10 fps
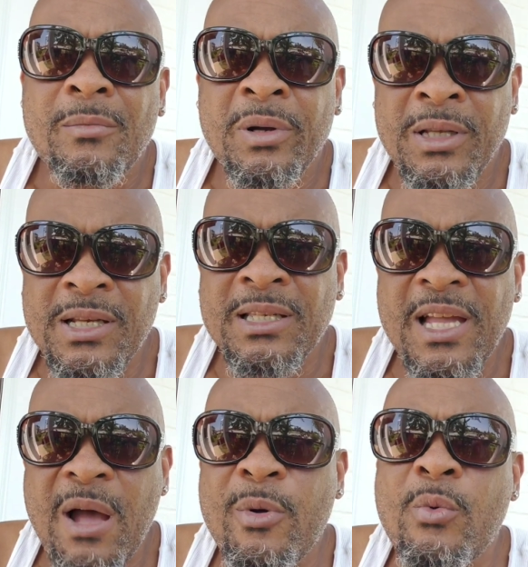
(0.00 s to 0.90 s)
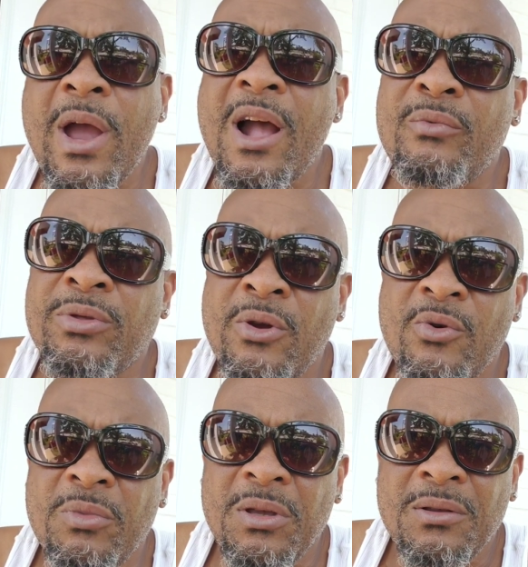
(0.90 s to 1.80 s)
But this time around,
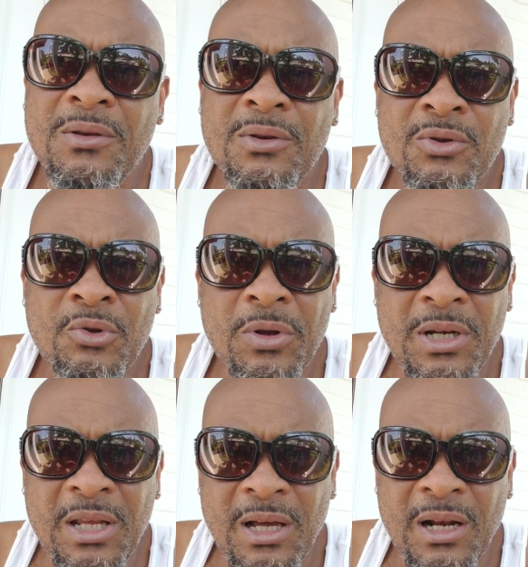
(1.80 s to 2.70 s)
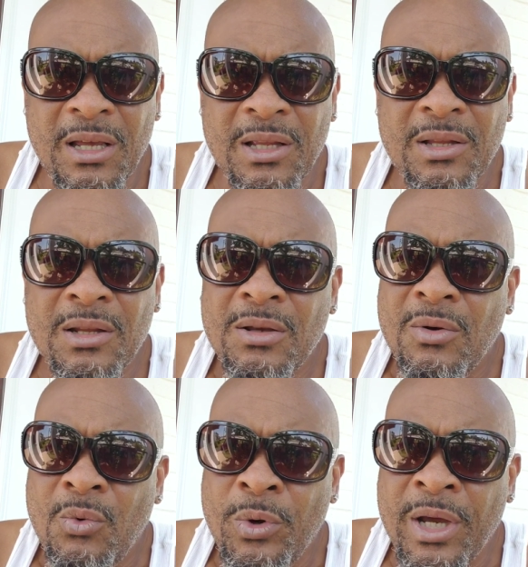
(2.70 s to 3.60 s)
Thurman, you're dealing
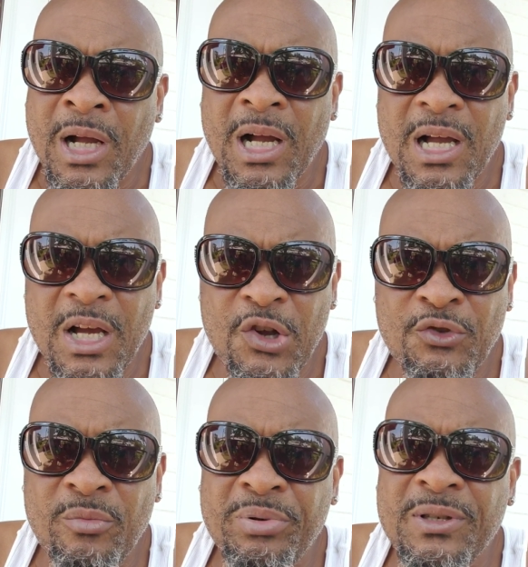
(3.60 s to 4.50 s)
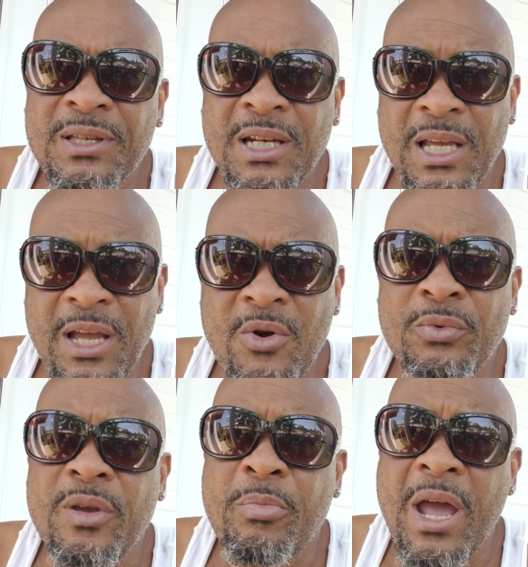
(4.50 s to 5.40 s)
with 100%
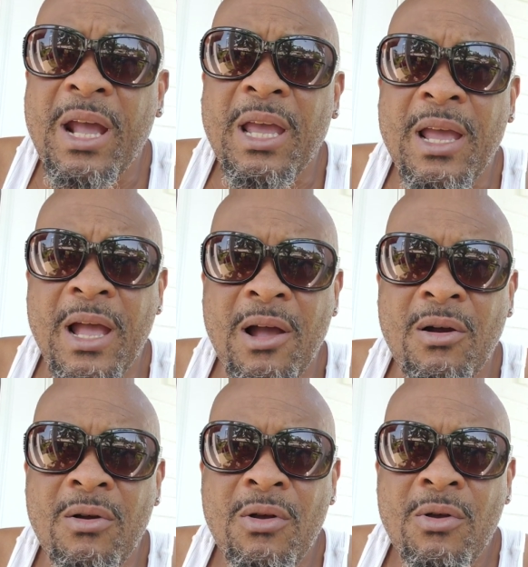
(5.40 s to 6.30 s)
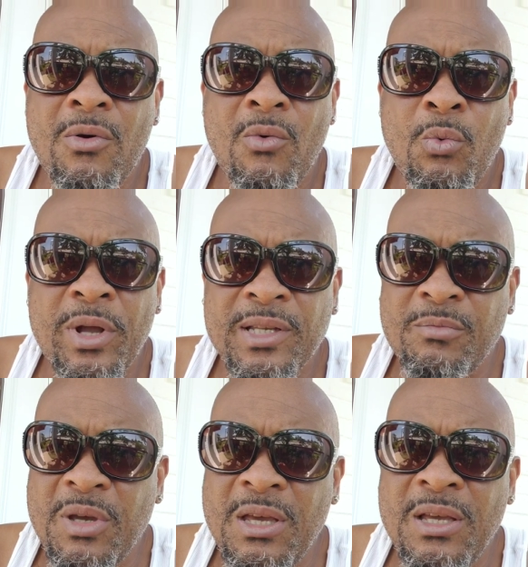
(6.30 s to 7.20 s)
healthy Pacquiao,
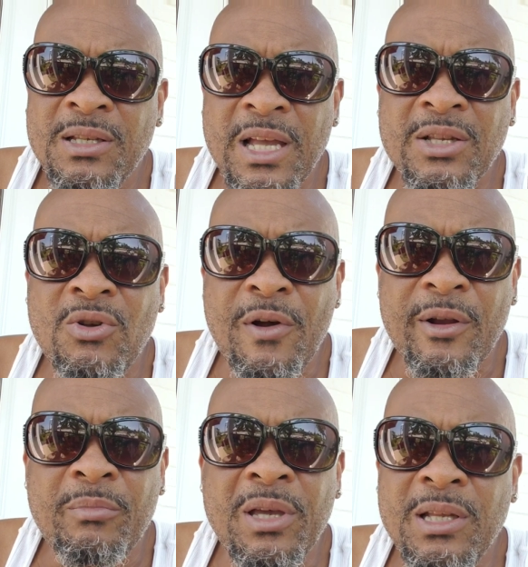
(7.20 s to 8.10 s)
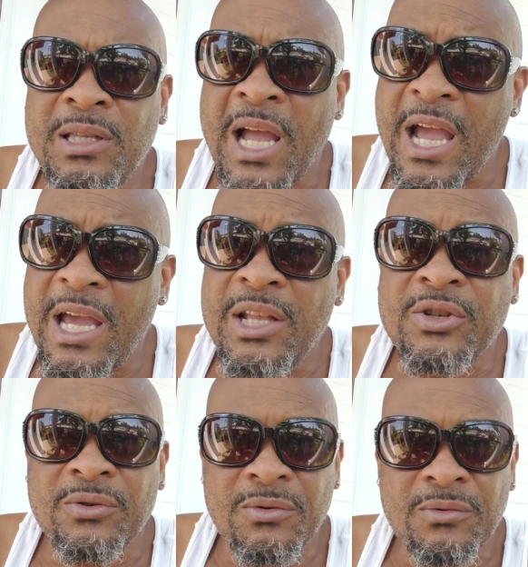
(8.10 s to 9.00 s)
which means that's going to be
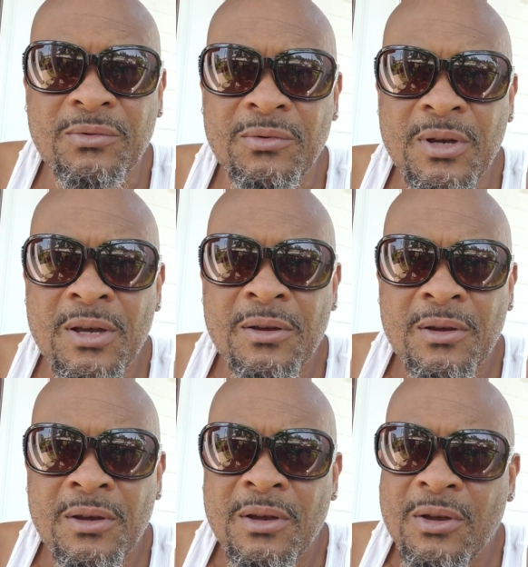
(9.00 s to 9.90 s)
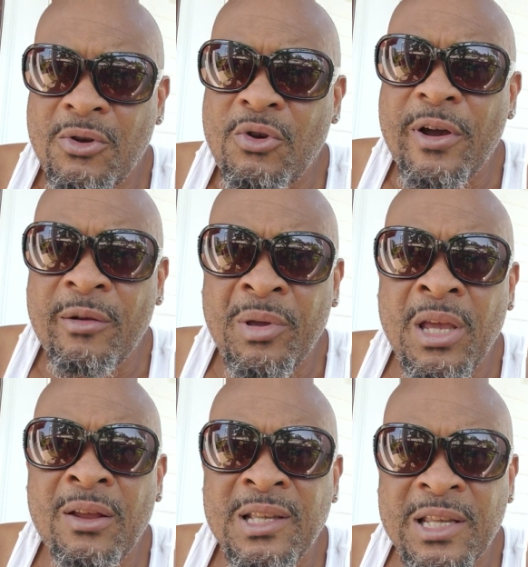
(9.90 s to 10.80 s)
dangerous. You're going to
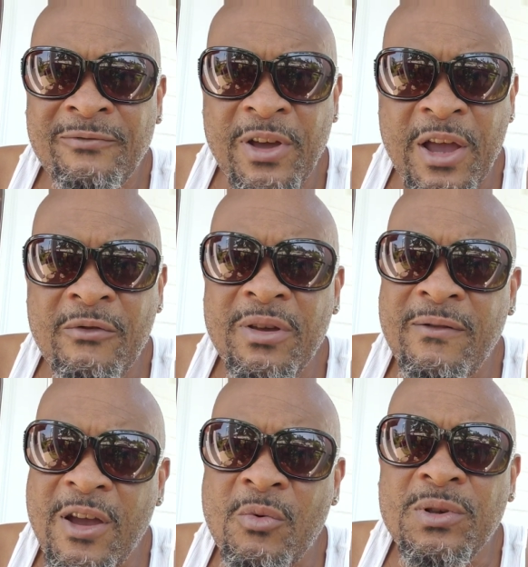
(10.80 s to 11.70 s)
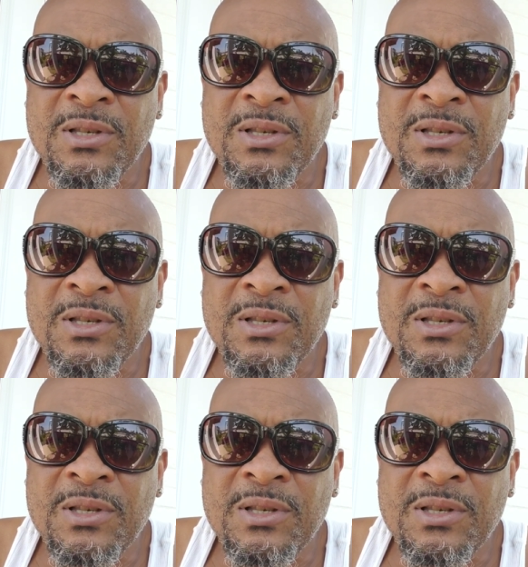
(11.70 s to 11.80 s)
be in very, very